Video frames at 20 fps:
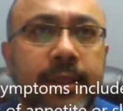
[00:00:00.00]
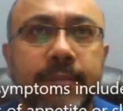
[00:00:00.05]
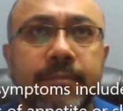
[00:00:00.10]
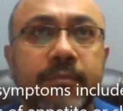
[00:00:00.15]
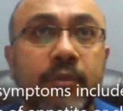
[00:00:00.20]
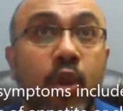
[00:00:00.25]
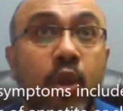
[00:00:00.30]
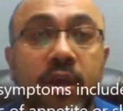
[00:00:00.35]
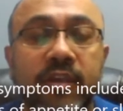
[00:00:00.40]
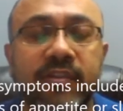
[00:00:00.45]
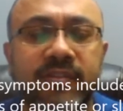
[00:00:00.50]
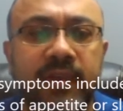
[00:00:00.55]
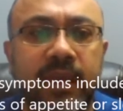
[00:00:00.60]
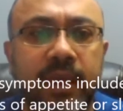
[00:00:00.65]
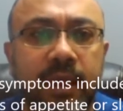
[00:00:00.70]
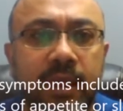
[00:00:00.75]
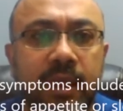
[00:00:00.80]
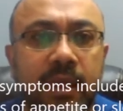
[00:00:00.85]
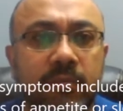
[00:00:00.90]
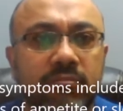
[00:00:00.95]

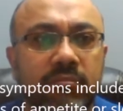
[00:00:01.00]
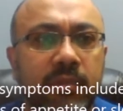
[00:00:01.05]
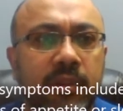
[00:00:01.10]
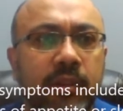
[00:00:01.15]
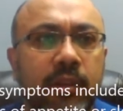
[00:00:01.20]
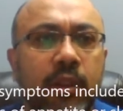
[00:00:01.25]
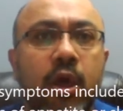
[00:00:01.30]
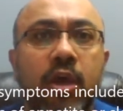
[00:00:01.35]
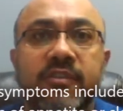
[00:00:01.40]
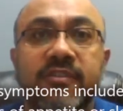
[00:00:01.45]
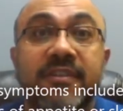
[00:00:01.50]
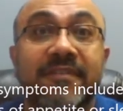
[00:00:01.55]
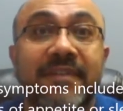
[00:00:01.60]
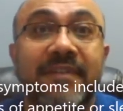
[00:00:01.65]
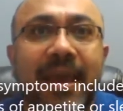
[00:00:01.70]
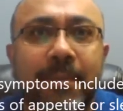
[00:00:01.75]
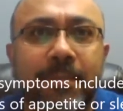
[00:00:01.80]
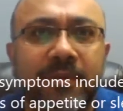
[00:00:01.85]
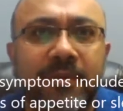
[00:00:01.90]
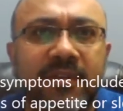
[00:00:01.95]
nausea, loss
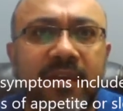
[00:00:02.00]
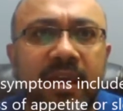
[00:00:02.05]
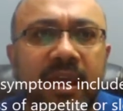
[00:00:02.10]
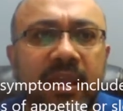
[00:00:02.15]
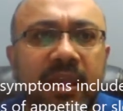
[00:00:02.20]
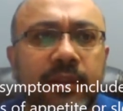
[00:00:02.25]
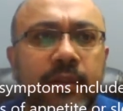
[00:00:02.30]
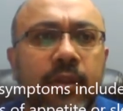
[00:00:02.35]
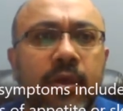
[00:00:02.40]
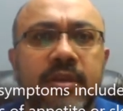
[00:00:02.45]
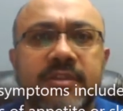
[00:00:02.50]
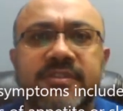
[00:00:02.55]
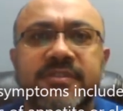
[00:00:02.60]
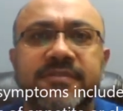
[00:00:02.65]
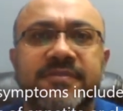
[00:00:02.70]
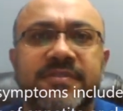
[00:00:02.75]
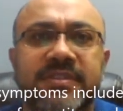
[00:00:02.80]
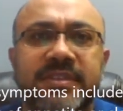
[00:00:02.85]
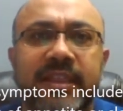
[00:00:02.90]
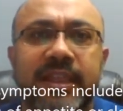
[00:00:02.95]
of appetite, loss
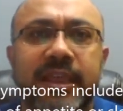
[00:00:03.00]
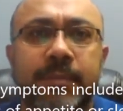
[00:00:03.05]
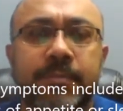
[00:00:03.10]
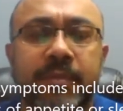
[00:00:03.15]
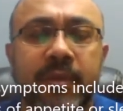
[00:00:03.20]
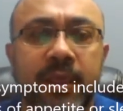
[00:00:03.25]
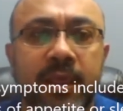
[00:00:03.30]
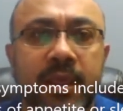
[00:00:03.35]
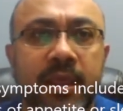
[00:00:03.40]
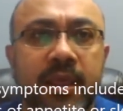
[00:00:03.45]
of sleep,